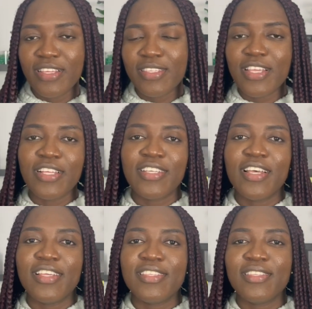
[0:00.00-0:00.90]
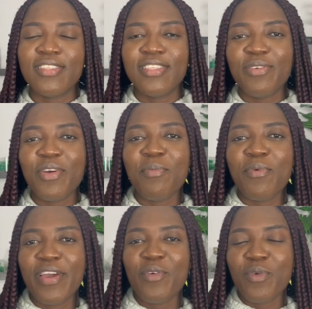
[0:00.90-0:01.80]
such as
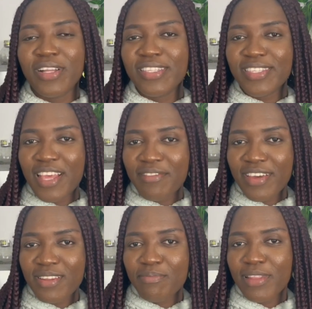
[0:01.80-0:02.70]
0.17